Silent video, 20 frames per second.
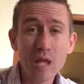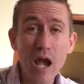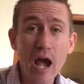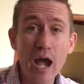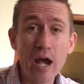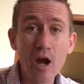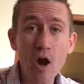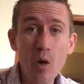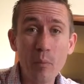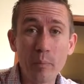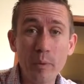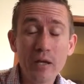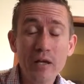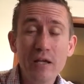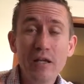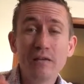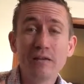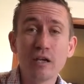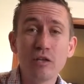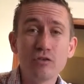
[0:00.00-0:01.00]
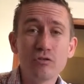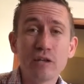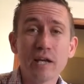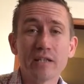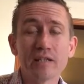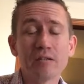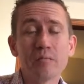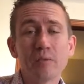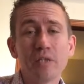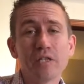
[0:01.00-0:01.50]
I hope that you
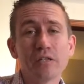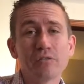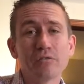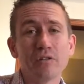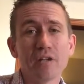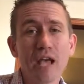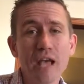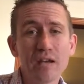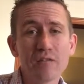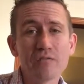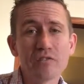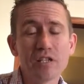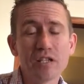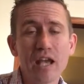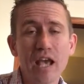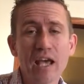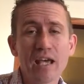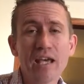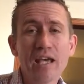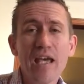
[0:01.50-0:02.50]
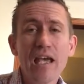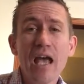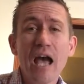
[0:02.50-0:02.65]
get to be creative today.